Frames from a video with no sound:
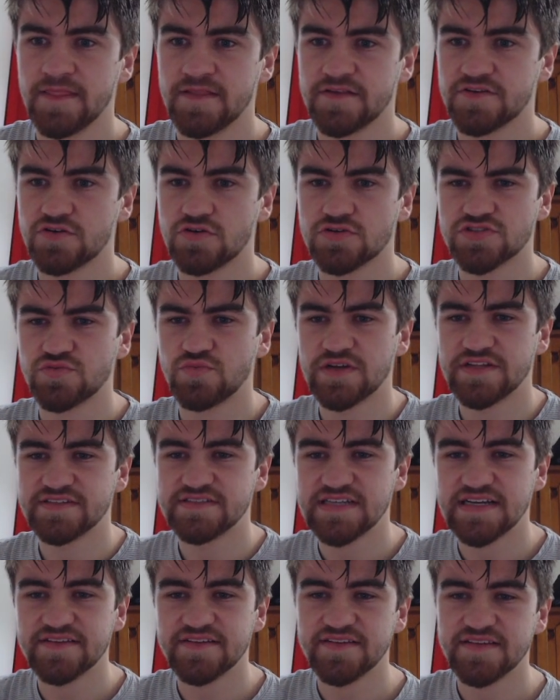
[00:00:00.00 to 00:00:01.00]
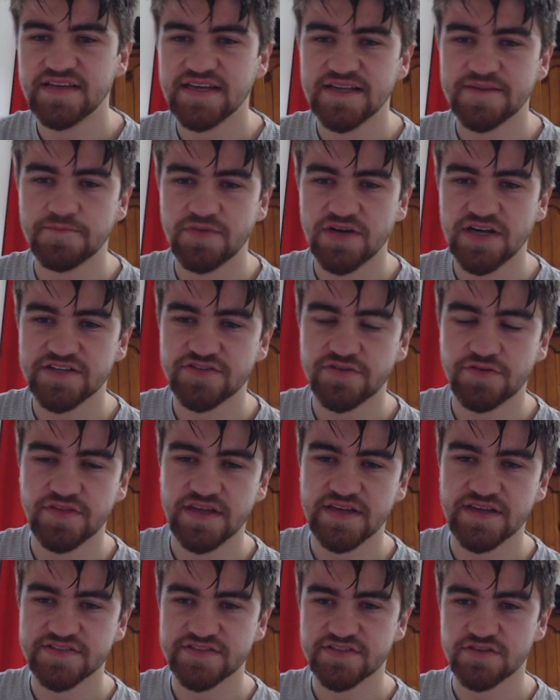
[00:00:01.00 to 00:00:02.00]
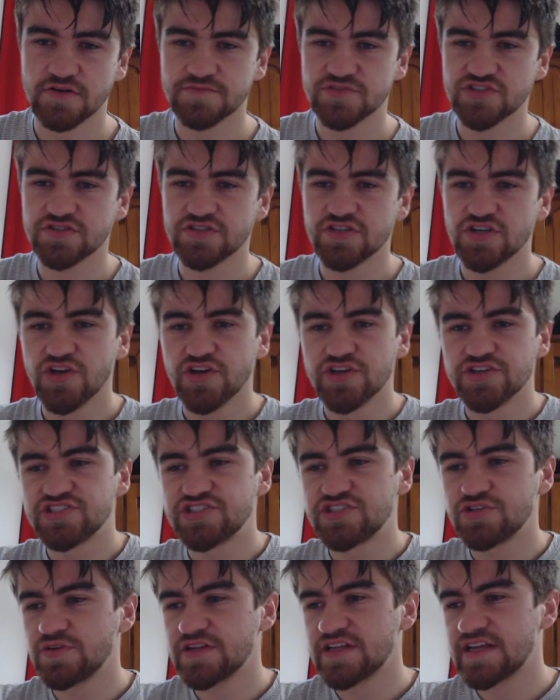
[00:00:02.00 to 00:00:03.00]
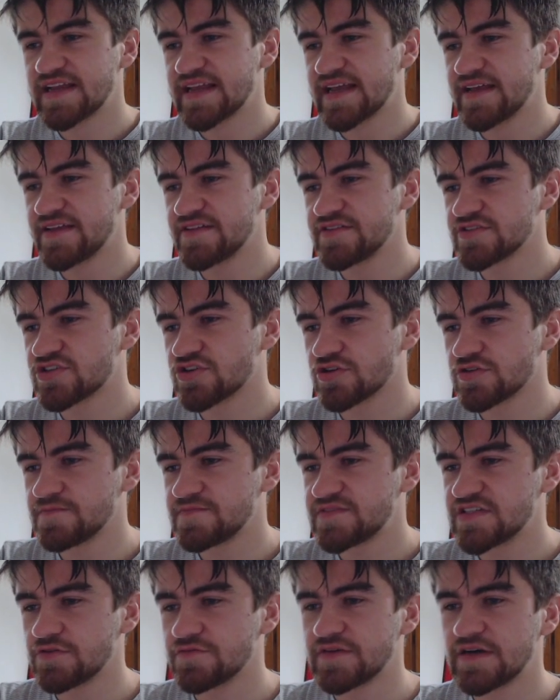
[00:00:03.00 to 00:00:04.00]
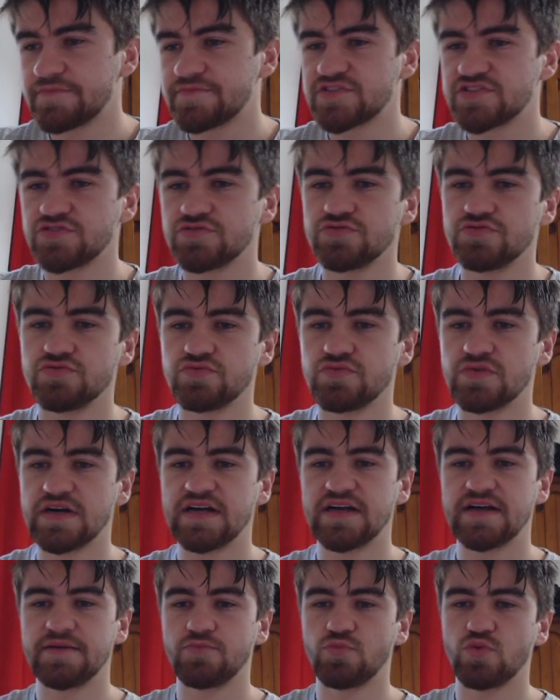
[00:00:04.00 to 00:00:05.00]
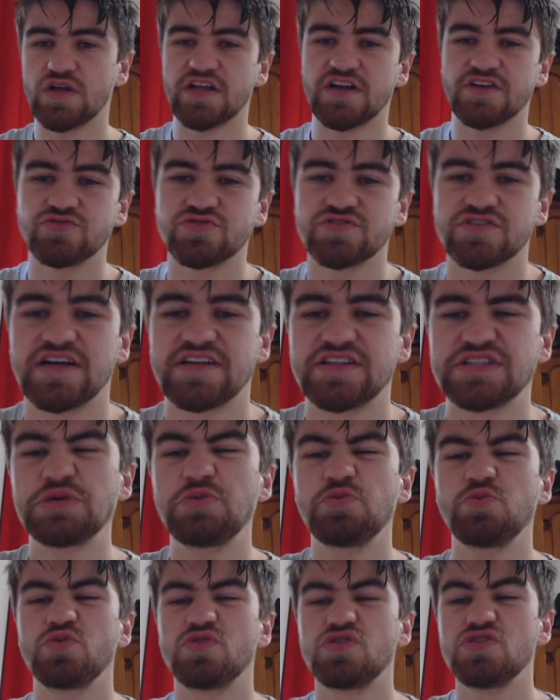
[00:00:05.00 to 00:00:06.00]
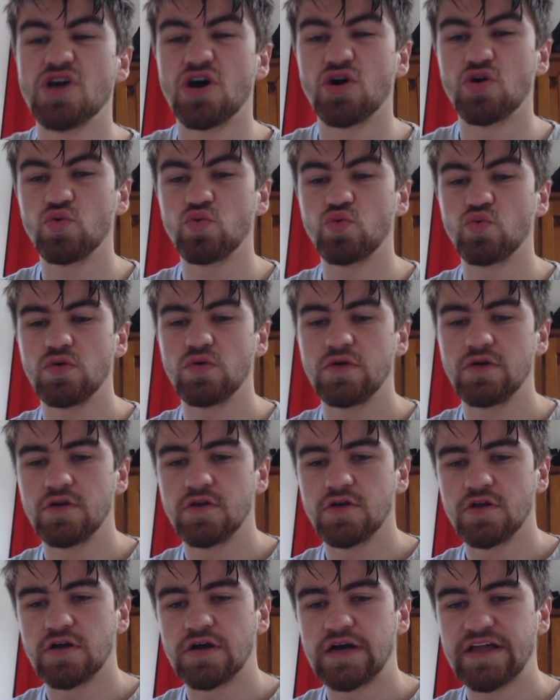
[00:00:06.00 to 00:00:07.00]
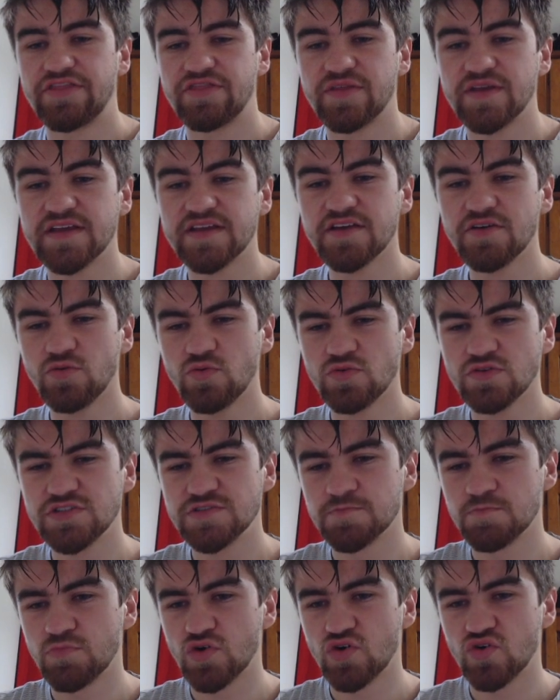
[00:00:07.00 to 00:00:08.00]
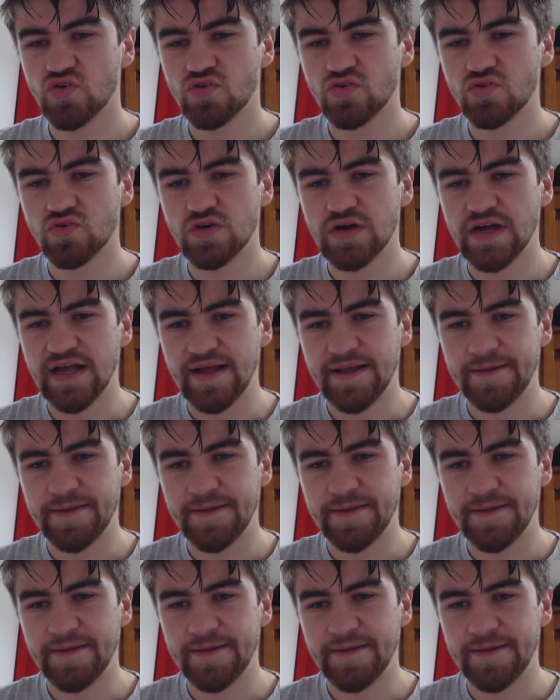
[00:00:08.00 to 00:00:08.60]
got to 110 in the end, but I don't think it's an option. Stewart again got himself up to 100. I don't know, I think it was more